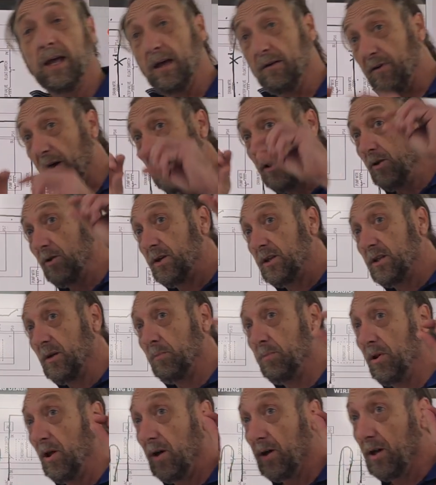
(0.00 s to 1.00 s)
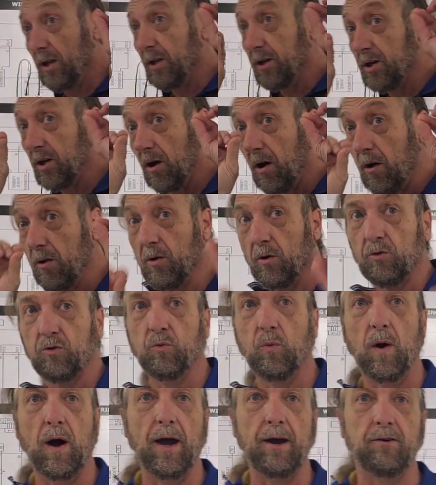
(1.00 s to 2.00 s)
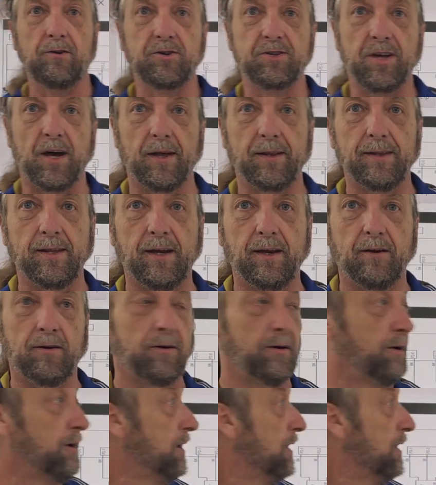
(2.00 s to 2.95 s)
if I look at the plug and look at all those wires on there,